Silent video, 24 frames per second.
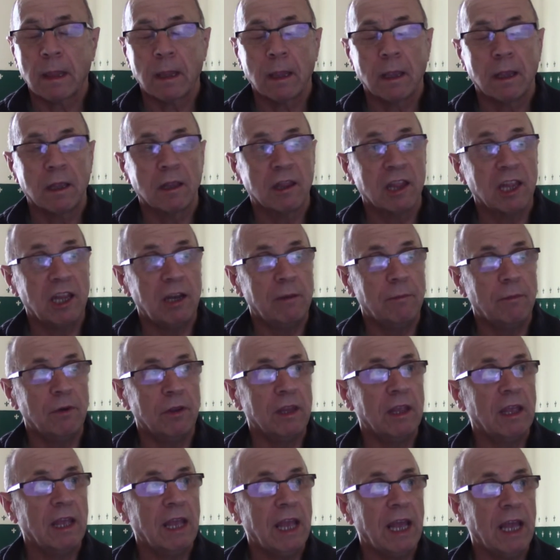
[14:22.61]

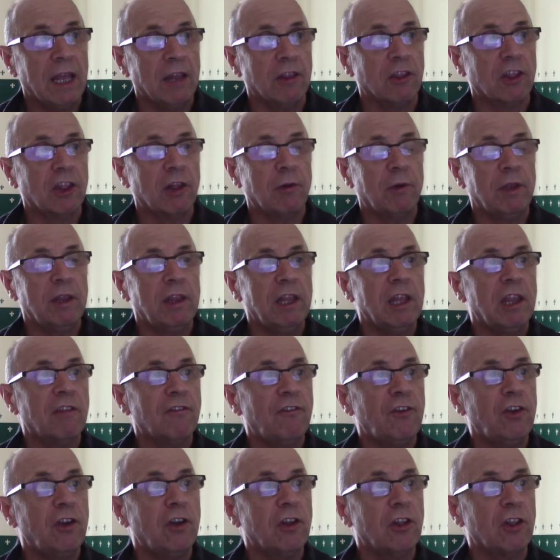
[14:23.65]
cinnamon hen. So in this
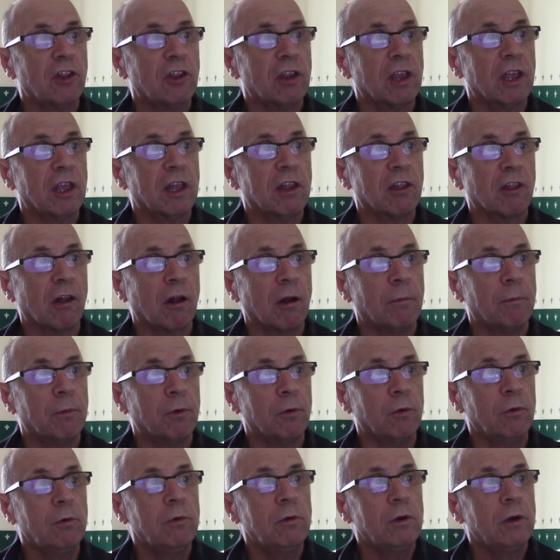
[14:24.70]
first
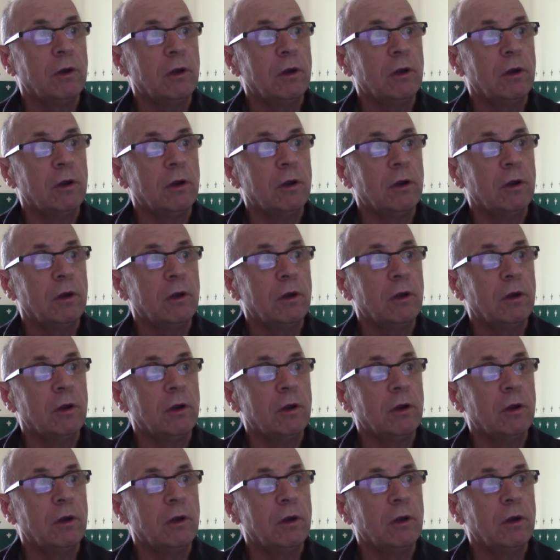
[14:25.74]
example,